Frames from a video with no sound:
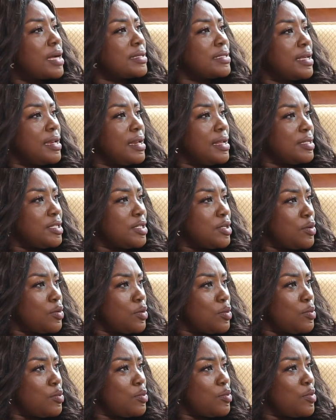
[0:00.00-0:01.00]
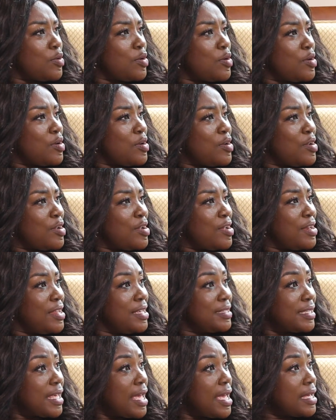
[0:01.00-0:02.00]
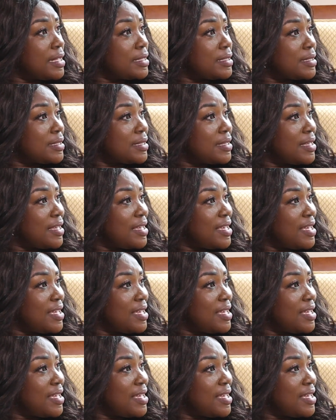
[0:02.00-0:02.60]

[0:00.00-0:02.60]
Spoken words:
can send it to you? They say it.